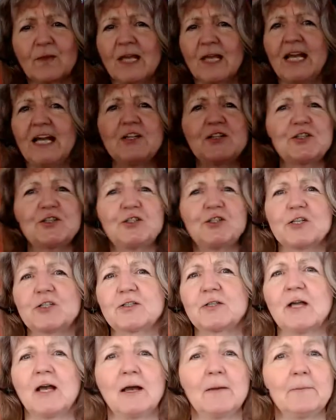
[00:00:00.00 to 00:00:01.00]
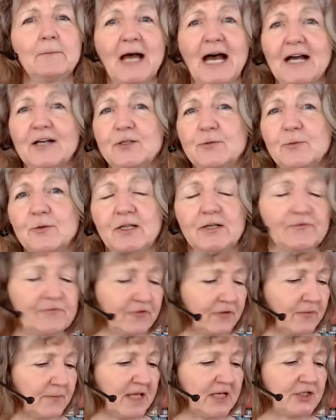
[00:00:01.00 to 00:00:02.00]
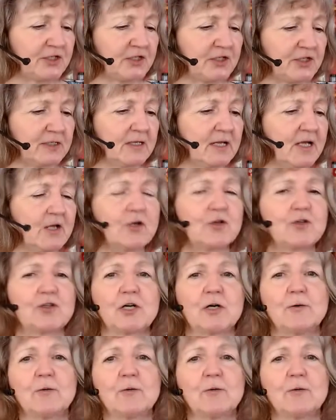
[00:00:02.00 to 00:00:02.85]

It's just packed with information. So